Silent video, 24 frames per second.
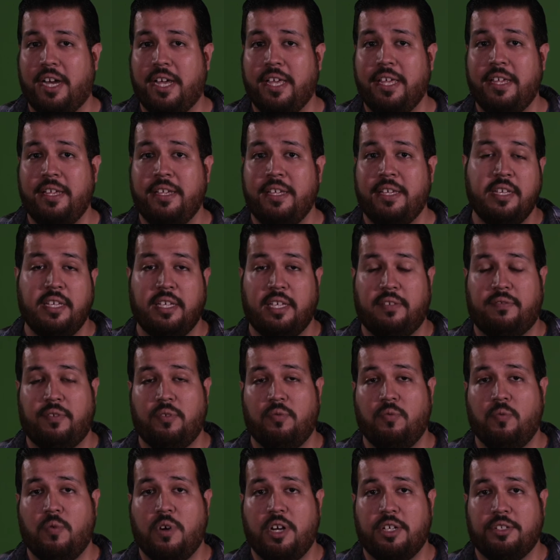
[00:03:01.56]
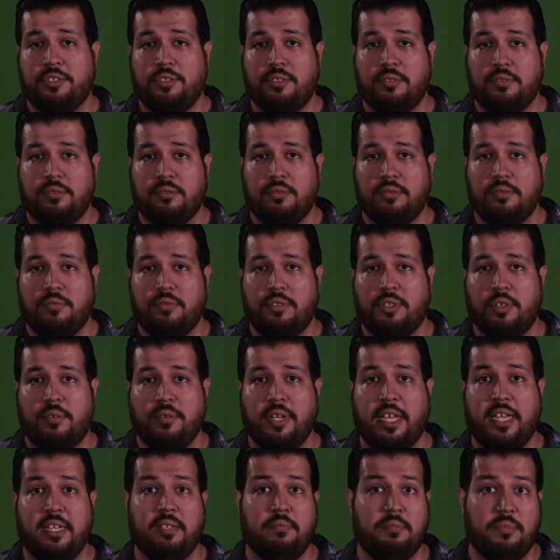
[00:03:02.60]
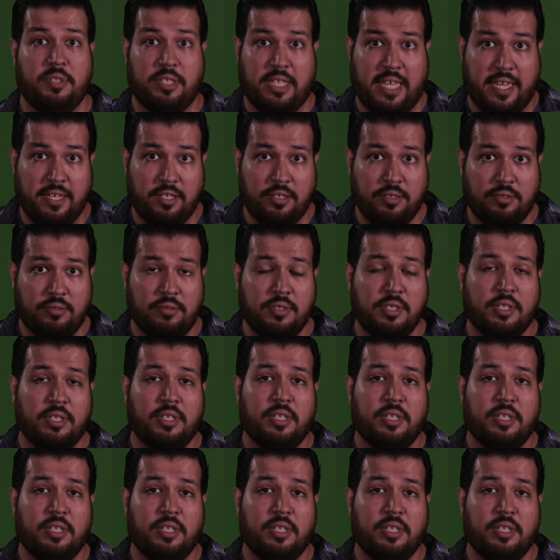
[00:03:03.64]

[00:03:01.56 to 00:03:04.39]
eye. If you want to donate, thank you.